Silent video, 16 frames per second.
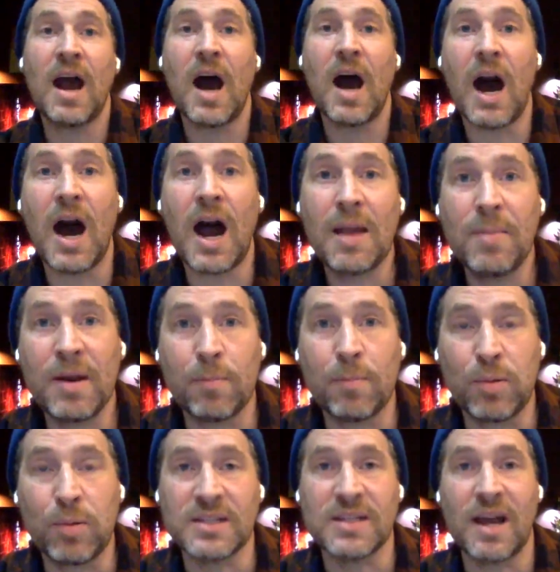I'm in a
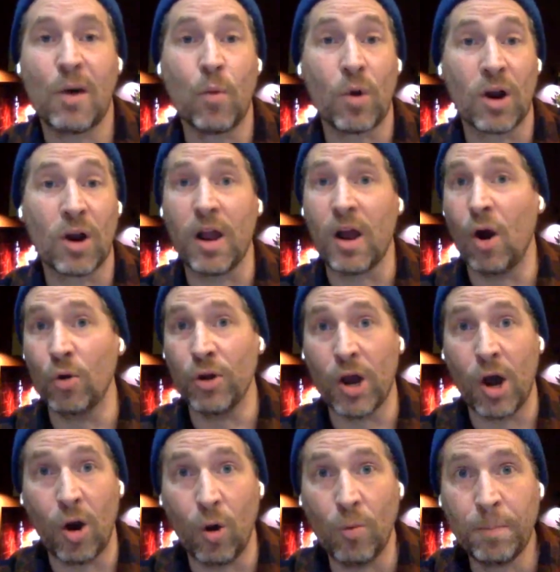place now where I own a
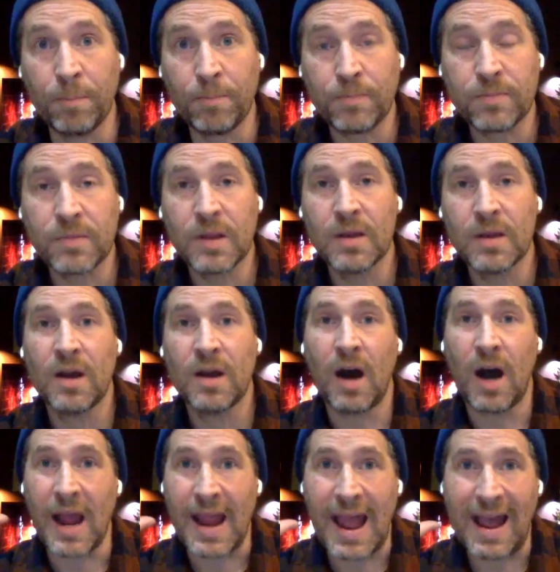home. I
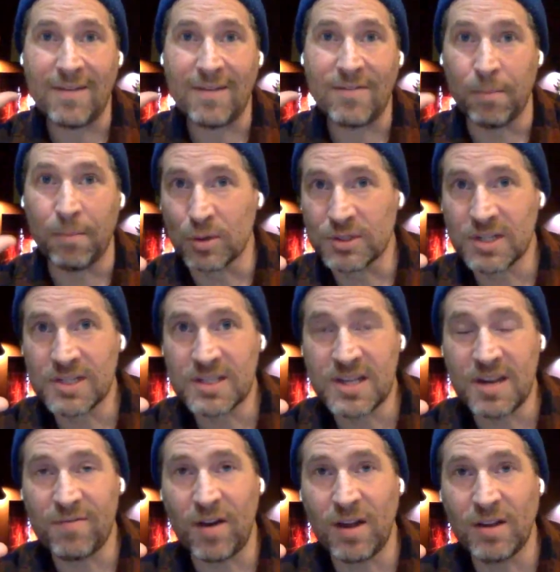have an emergency
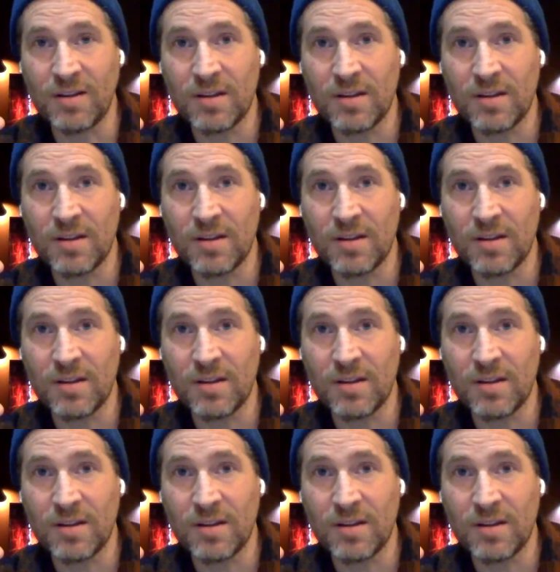fund